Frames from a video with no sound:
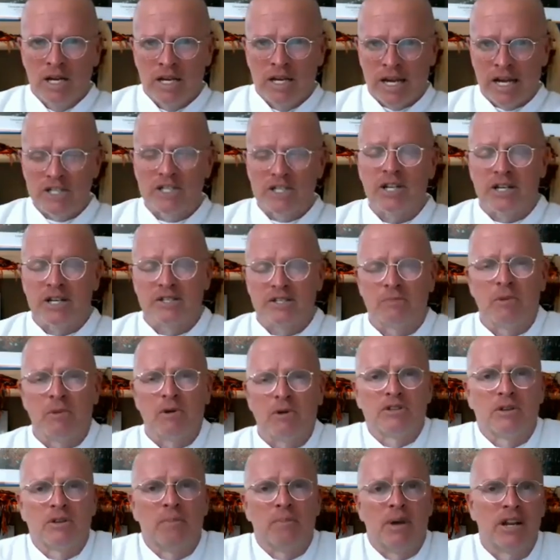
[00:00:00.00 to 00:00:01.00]
catching is the
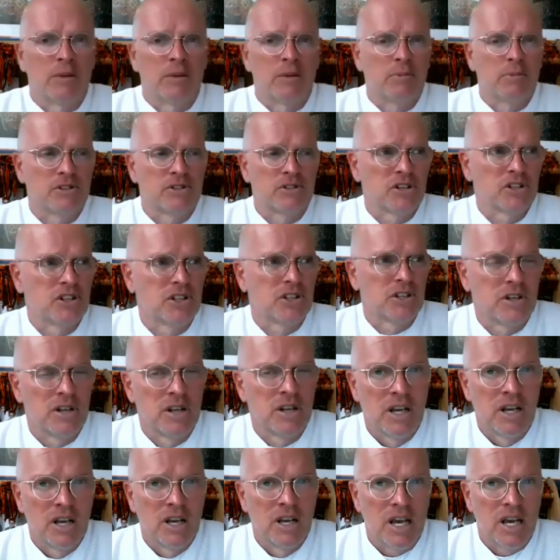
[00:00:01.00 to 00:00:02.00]
most demanding position
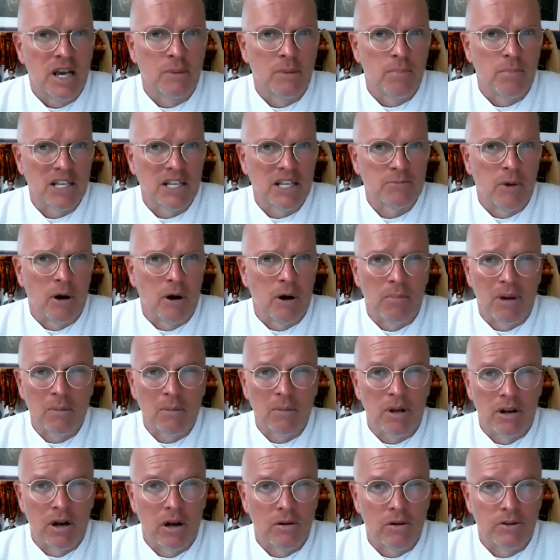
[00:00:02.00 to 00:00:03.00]
in baseball,
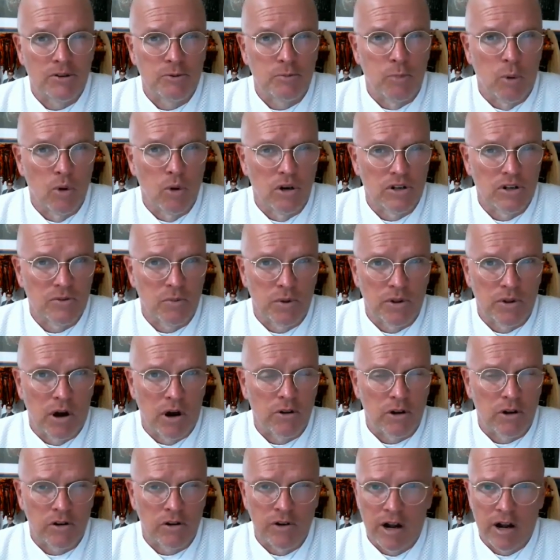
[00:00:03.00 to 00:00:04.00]
maybe in all sports, with
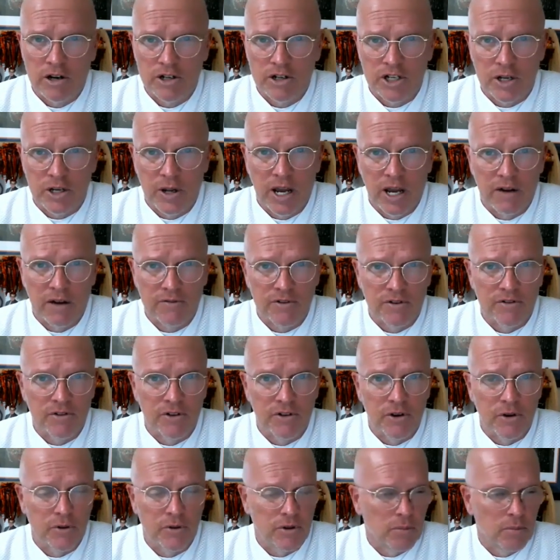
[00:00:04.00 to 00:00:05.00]
all the crouching you have to
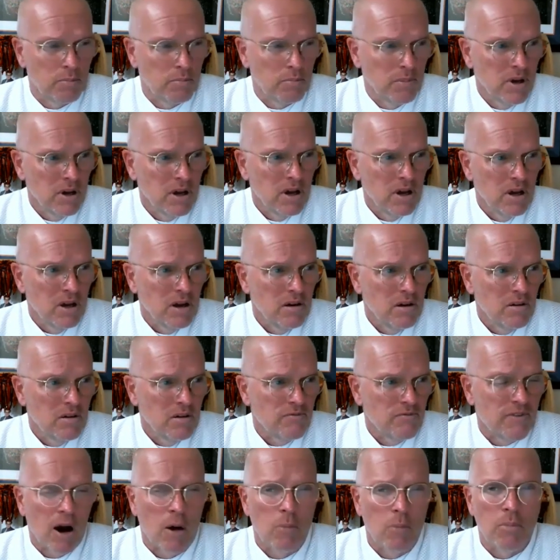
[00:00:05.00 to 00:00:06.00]
do, the
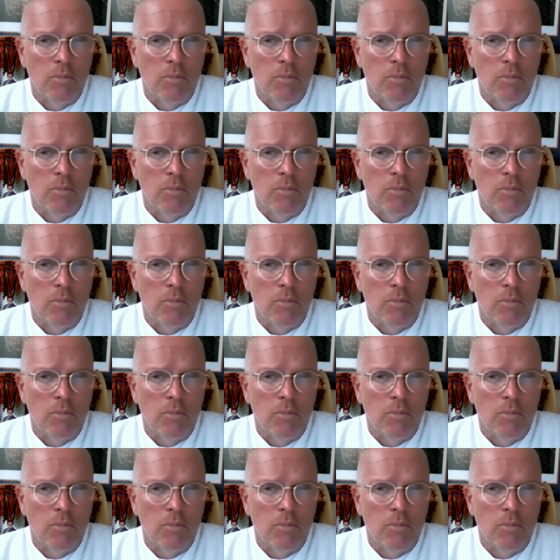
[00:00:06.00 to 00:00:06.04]
foul